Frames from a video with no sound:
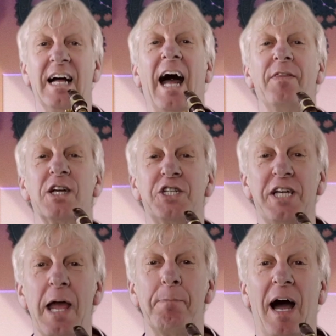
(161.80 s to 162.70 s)
And the
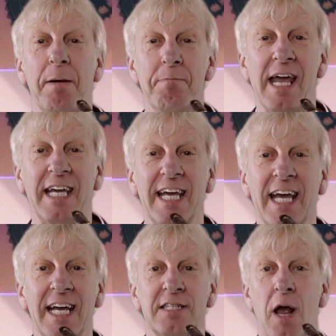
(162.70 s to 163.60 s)
shape I'm making
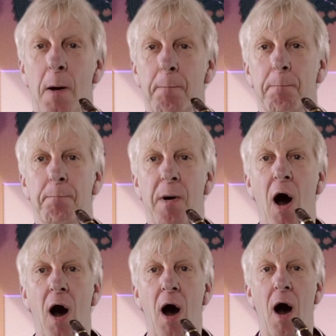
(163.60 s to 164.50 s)
is
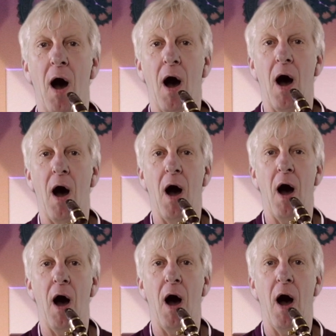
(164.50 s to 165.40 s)

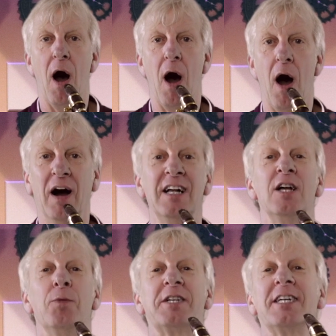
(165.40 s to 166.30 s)
bo,
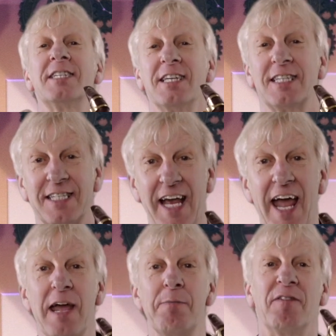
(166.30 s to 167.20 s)
which is the
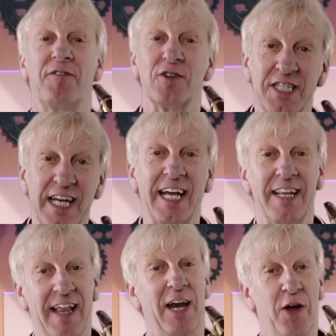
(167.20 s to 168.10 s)
same for
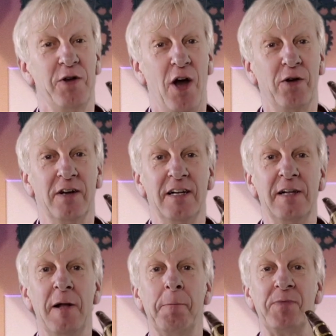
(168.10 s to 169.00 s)
singing that low note.
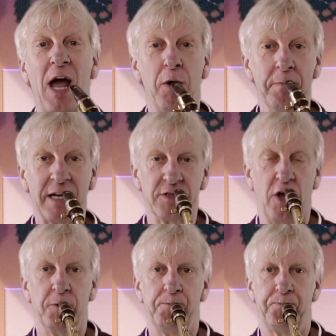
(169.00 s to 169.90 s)
Now a middle
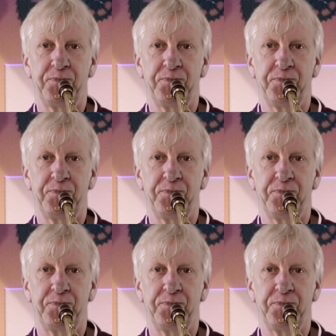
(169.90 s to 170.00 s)
note.